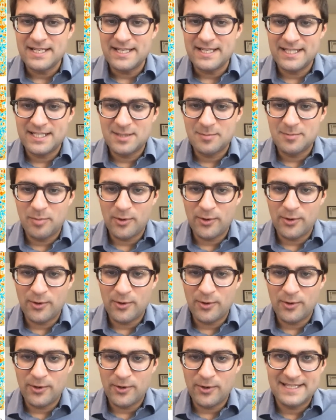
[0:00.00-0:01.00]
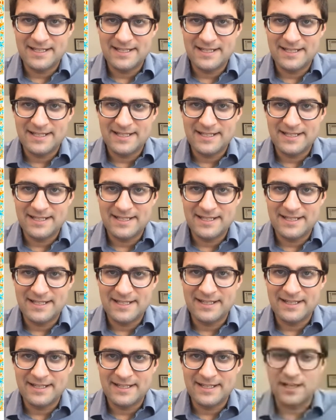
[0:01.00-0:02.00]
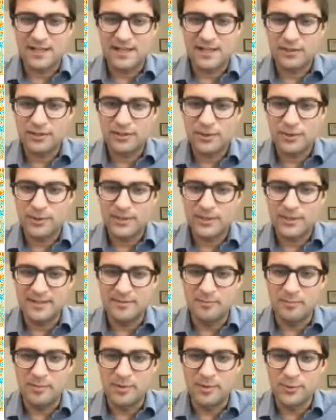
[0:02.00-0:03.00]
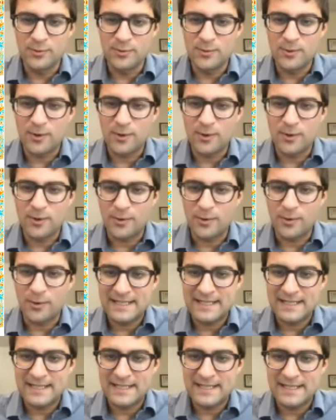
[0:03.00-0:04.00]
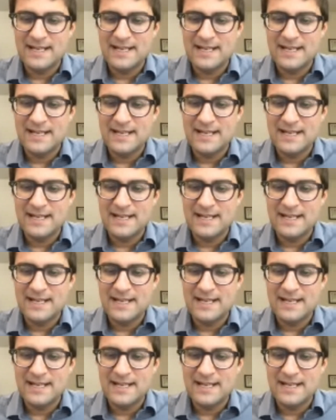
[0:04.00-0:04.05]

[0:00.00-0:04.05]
Each point is a galaxy, and color-coded in blue or red